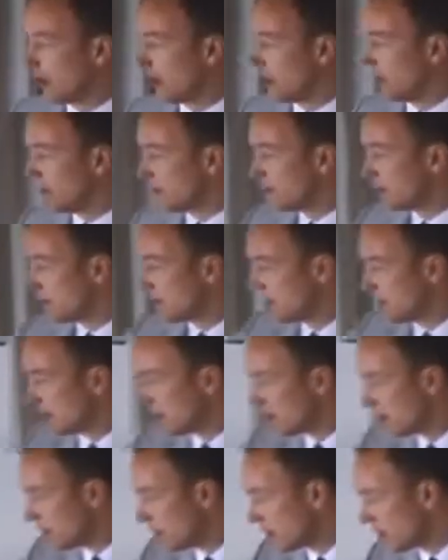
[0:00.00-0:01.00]
Right?
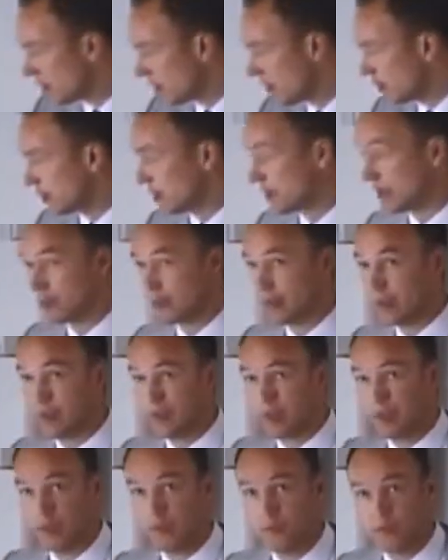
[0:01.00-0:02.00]
This is an
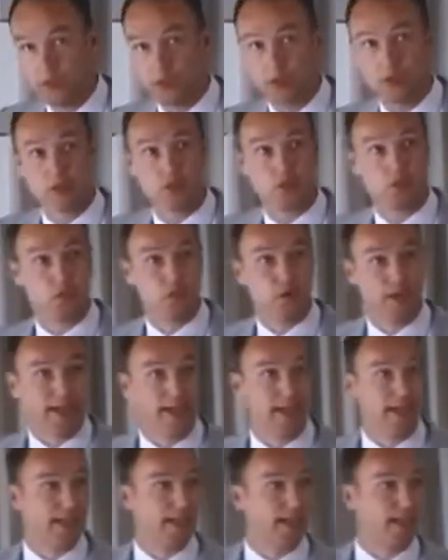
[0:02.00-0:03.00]
inverse
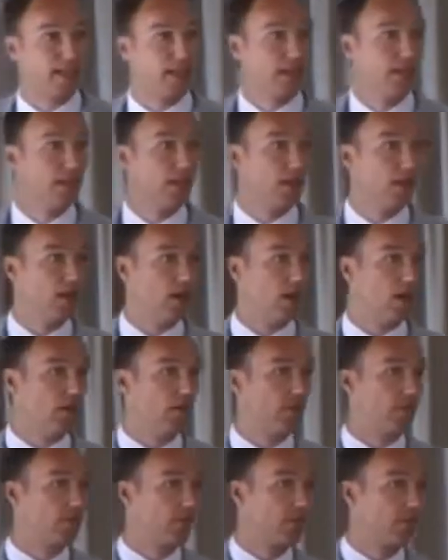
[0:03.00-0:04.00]
ranking
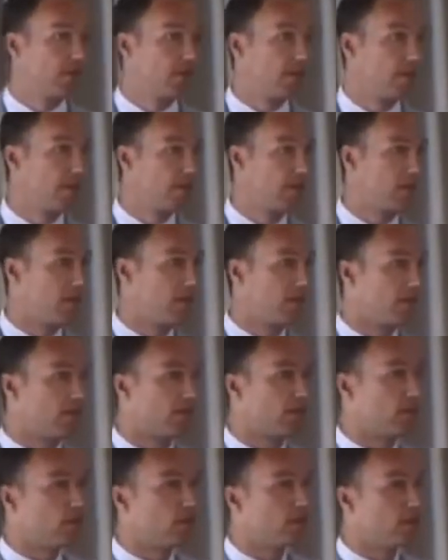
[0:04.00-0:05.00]
of
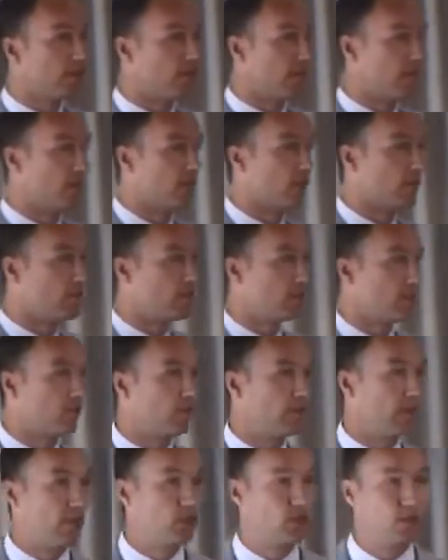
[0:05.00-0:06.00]
the goods under
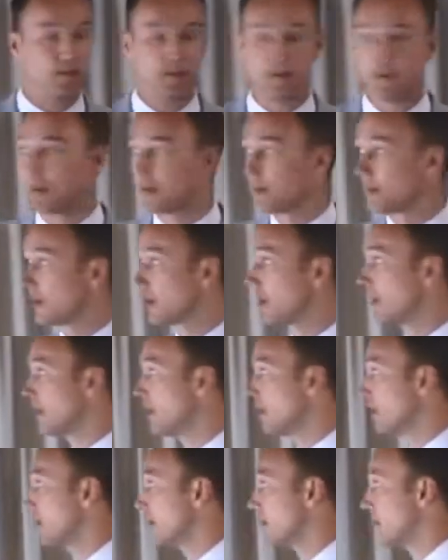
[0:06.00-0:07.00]
consideration.
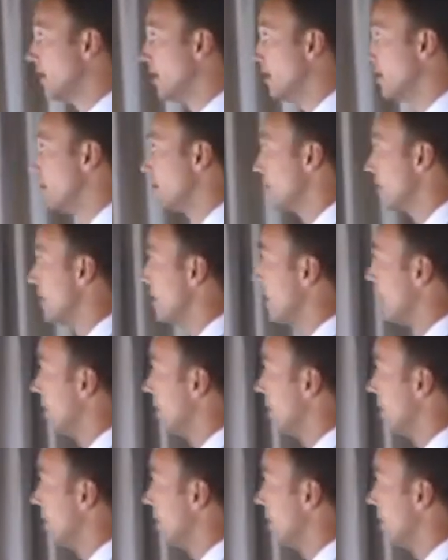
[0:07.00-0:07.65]
Right?